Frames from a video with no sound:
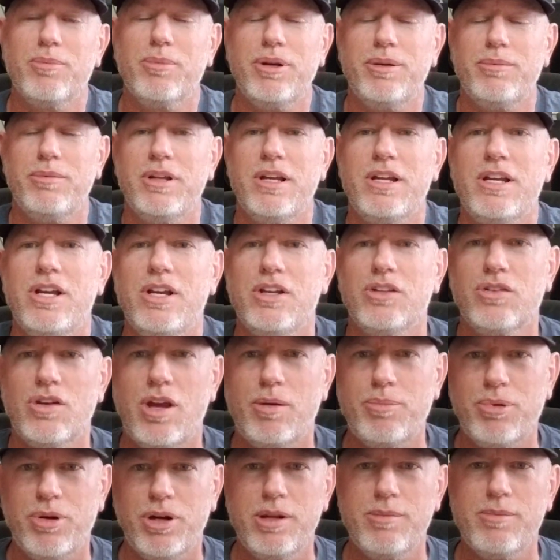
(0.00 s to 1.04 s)
But so
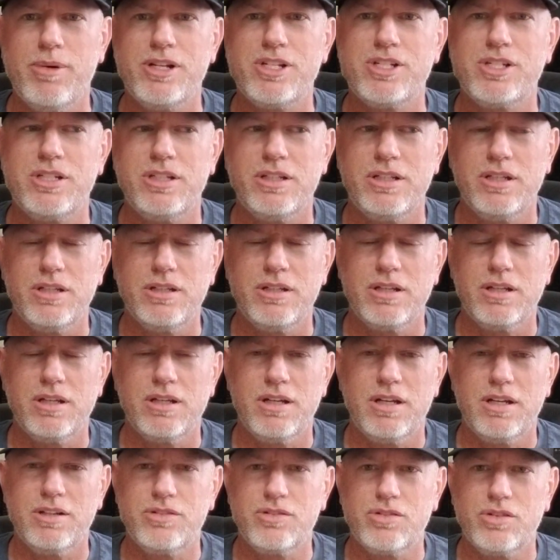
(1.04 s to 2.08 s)
I'm pretty much
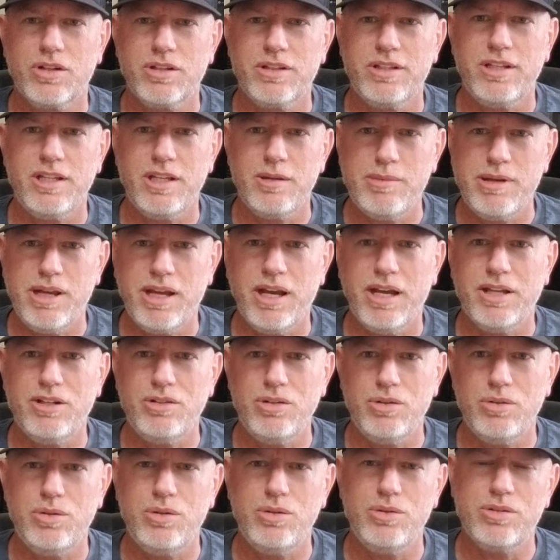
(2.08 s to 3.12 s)
strictly eBay. I
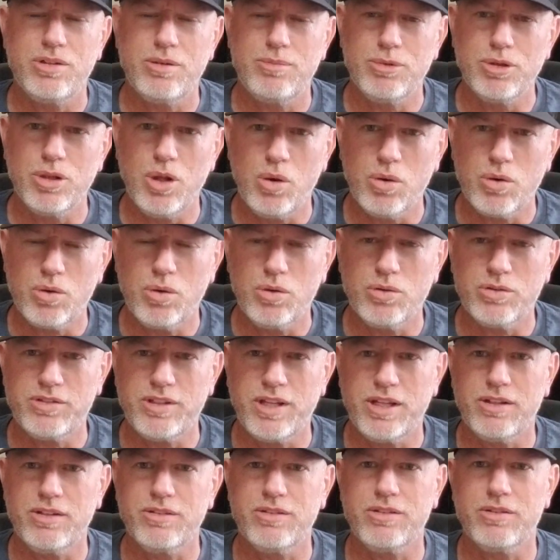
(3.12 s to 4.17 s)
do some local
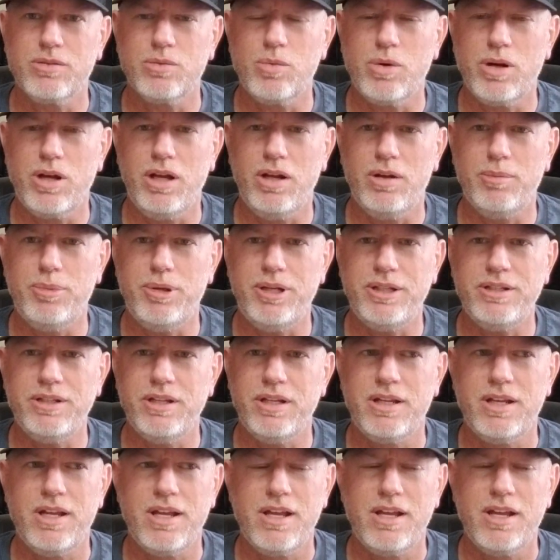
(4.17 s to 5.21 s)
sales as well, but
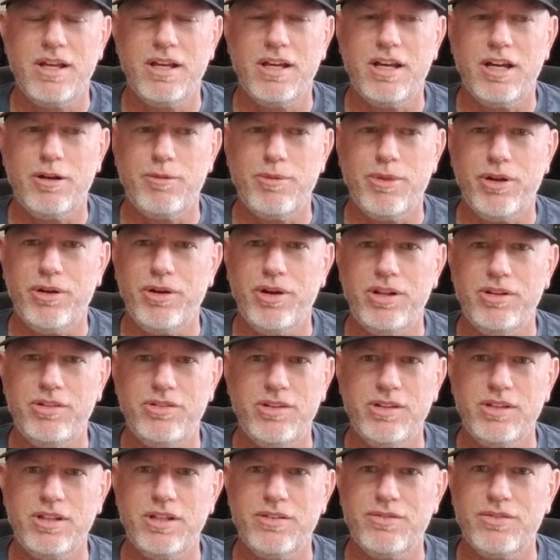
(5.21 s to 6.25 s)
they're
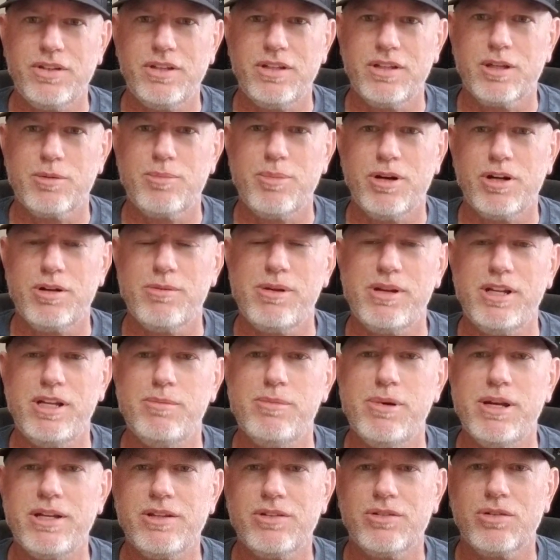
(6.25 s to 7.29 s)
insignificant compared to my
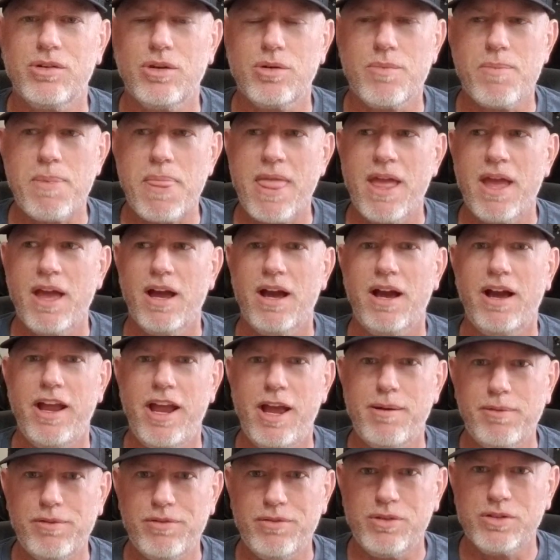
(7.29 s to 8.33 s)
eBay. So I
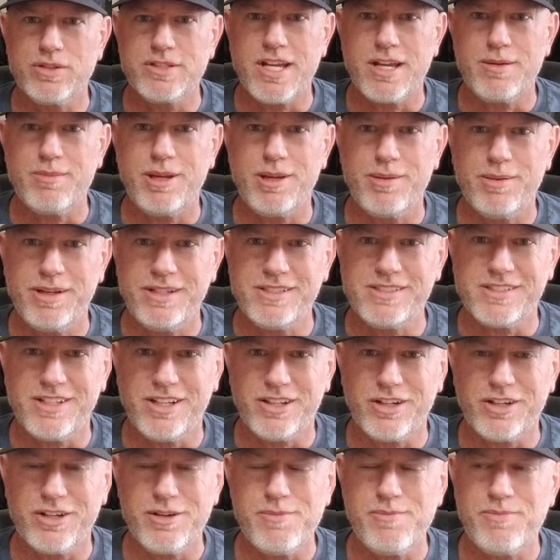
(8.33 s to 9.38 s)
am a full-time eBay
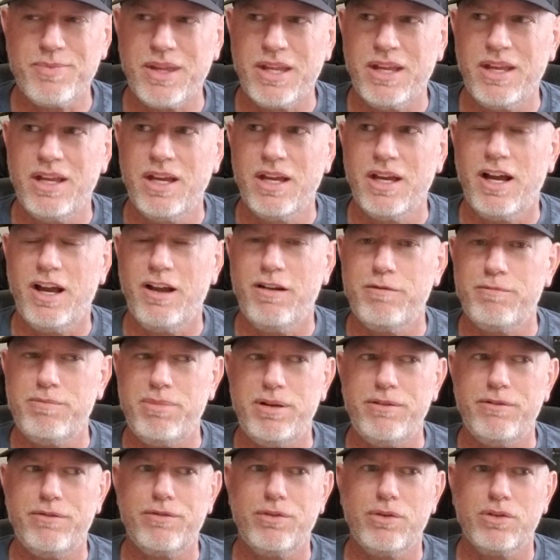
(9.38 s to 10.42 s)
seller. I've
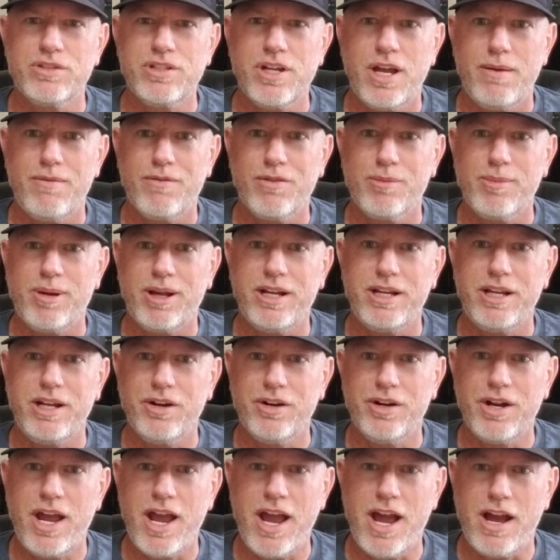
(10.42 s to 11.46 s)
been full-time for about a year
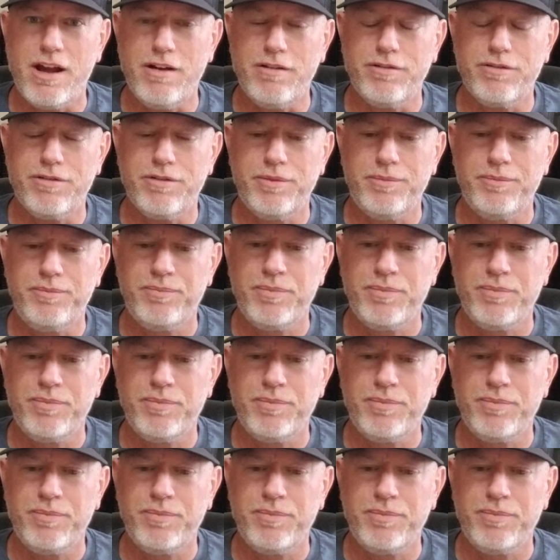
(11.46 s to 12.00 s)
and a half.